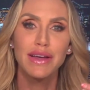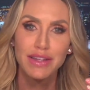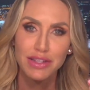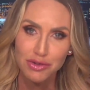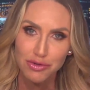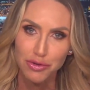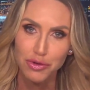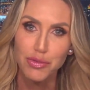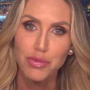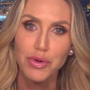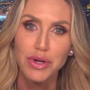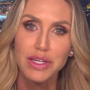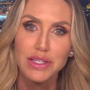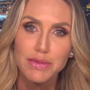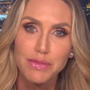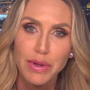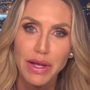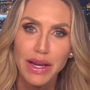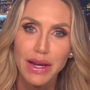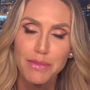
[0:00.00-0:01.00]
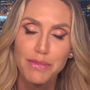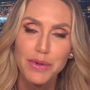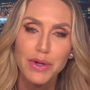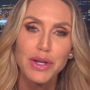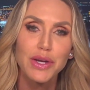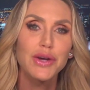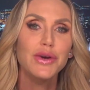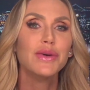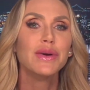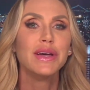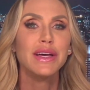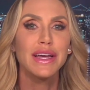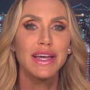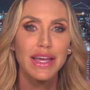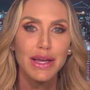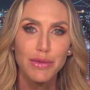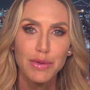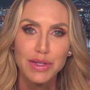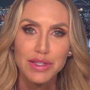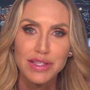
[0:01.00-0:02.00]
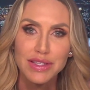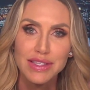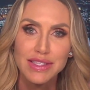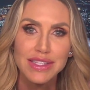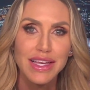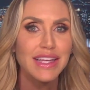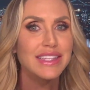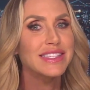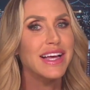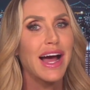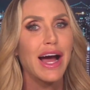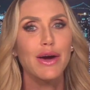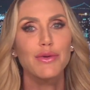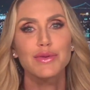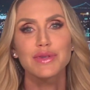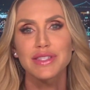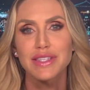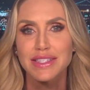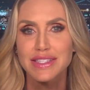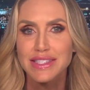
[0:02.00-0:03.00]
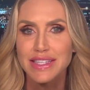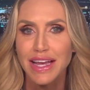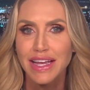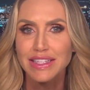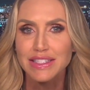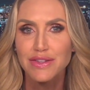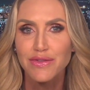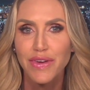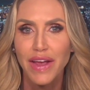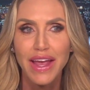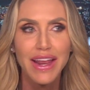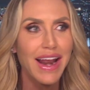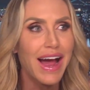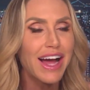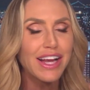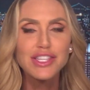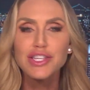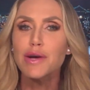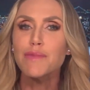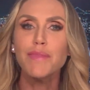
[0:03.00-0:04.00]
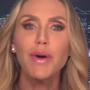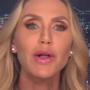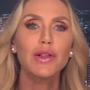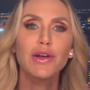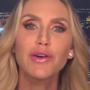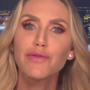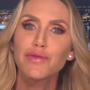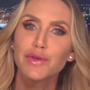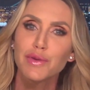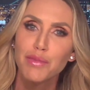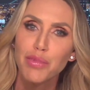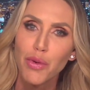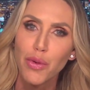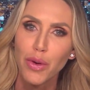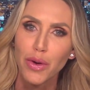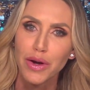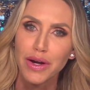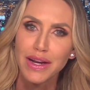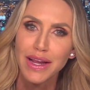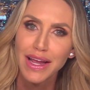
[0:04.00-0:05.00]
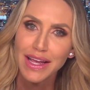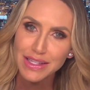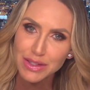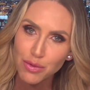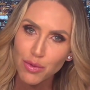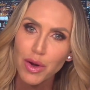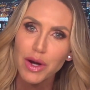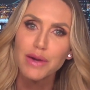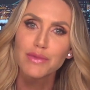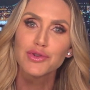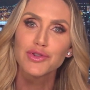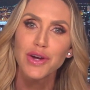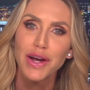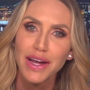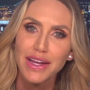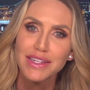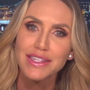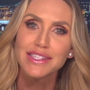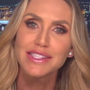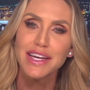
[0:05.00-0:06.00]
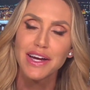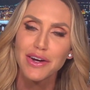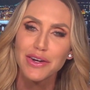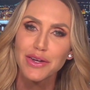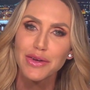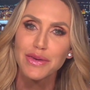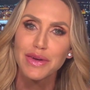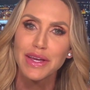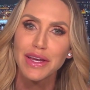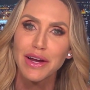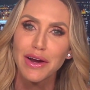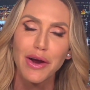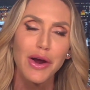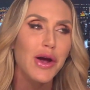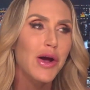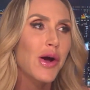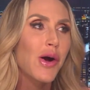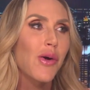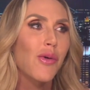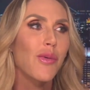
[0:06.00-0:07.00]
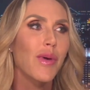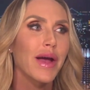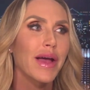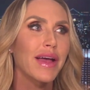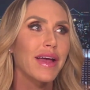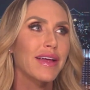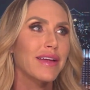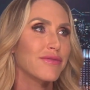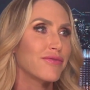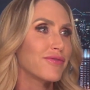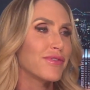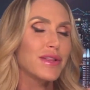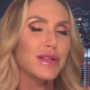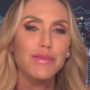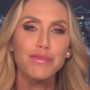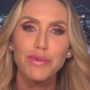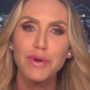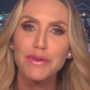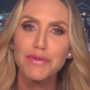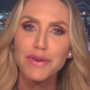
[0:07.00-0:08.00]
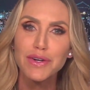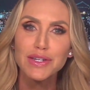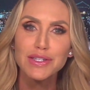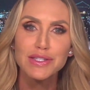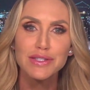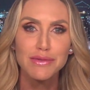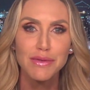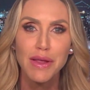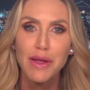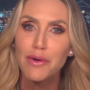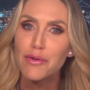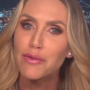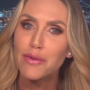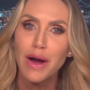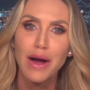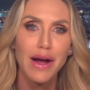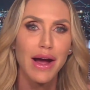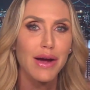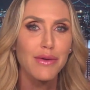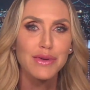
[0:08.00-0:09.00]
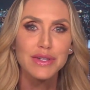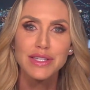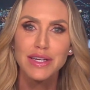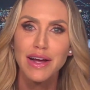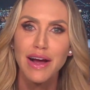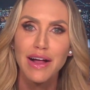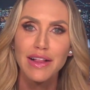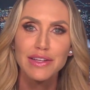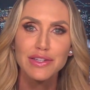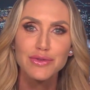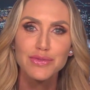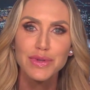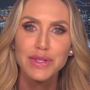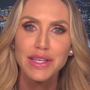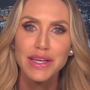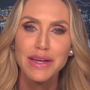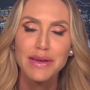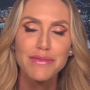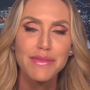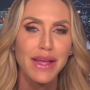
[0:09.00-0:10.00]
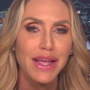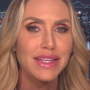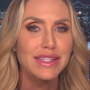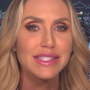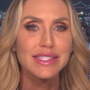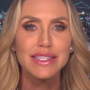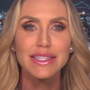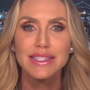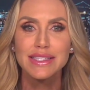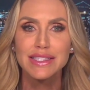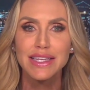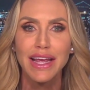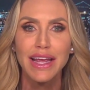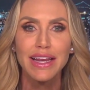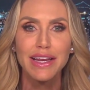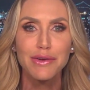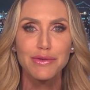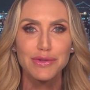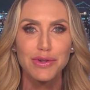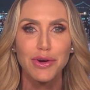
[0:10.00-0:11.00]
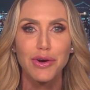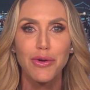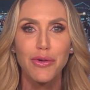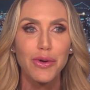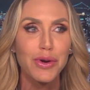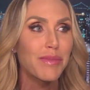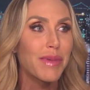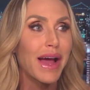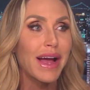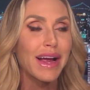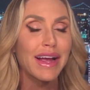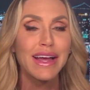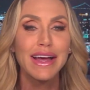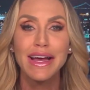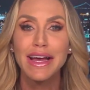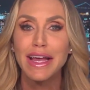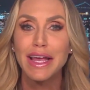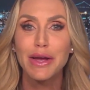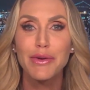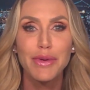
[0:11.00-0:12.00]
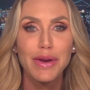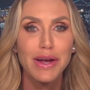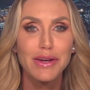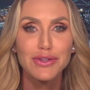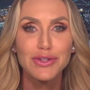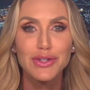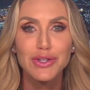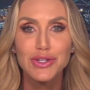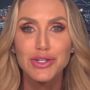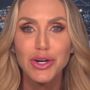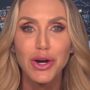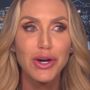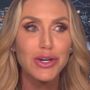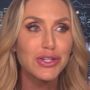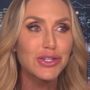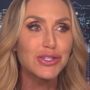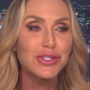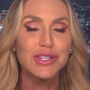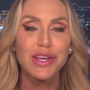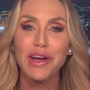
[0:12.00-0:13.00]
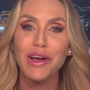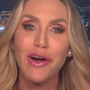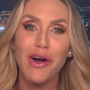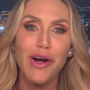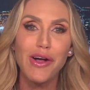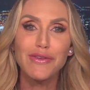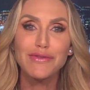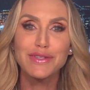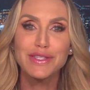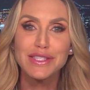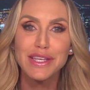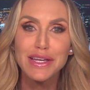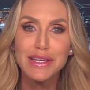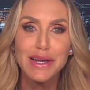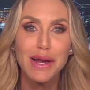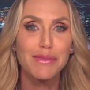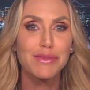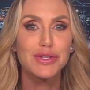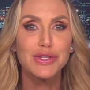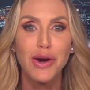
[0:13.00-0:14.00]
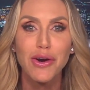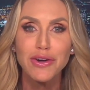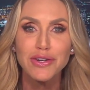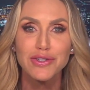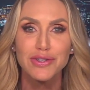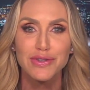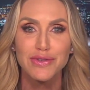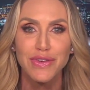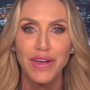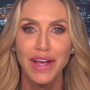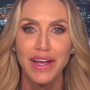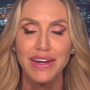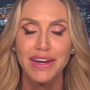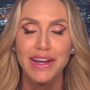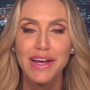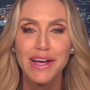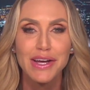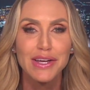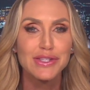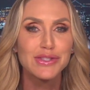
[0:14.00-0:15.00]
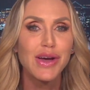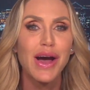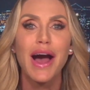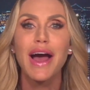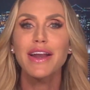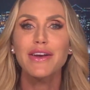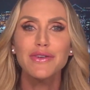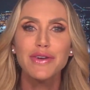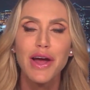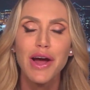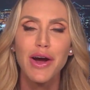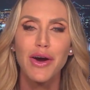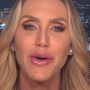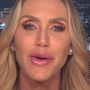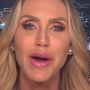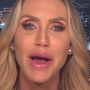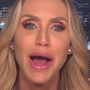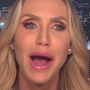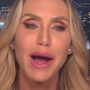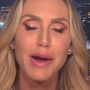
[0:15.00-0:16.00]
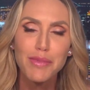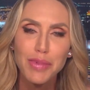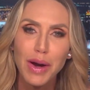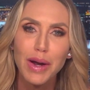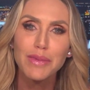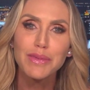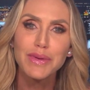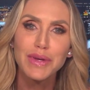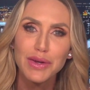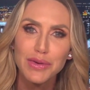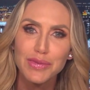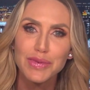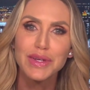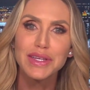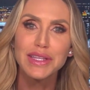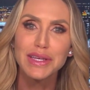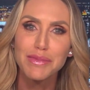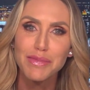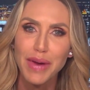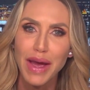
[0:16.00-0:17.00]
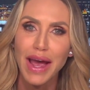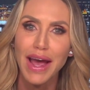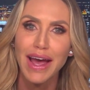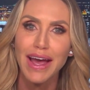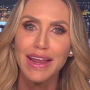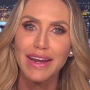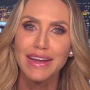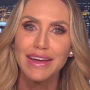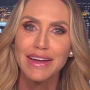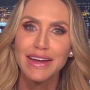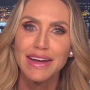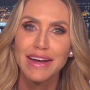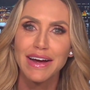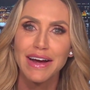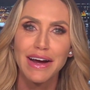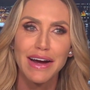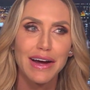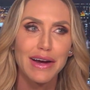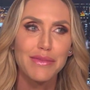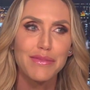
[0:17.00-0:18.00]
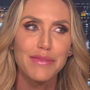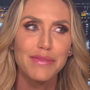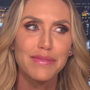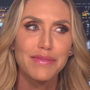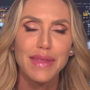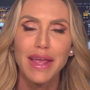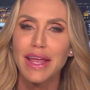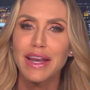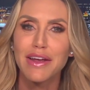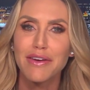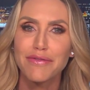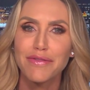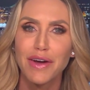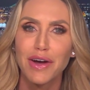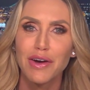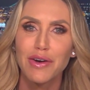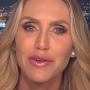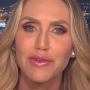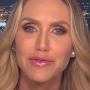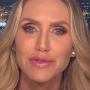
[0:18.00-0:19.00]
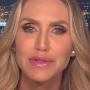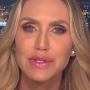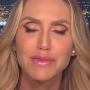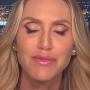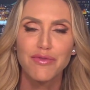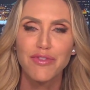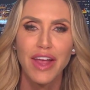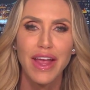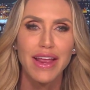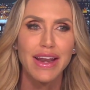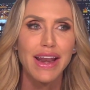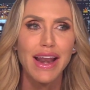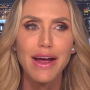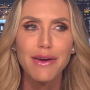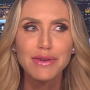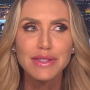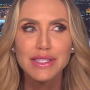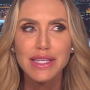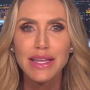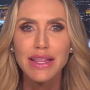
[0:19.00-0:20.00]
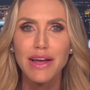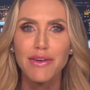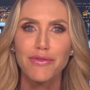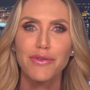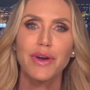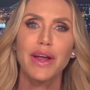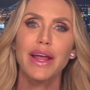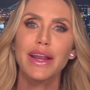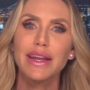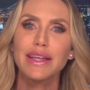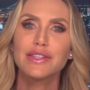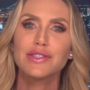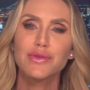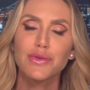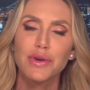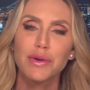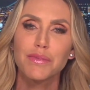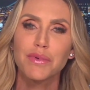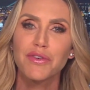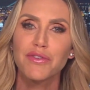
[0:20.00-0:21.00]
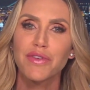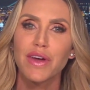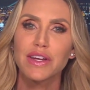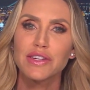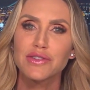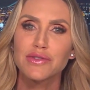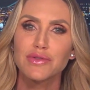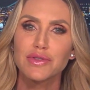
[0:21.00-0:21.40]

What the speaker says: Drew Brees played at Purdue. He went to the Saints. I was a Saints fan. I jump all over the board is what I'm trying to tell you here. When Phillip Rivers, I went to college with him, NC State. He was our quarterback. He went out to the Chargers. All of a sudden, I'm a Chargers fan. So I don't know. I'm probably a really bad NFL fan. And I would say that for any sort of professional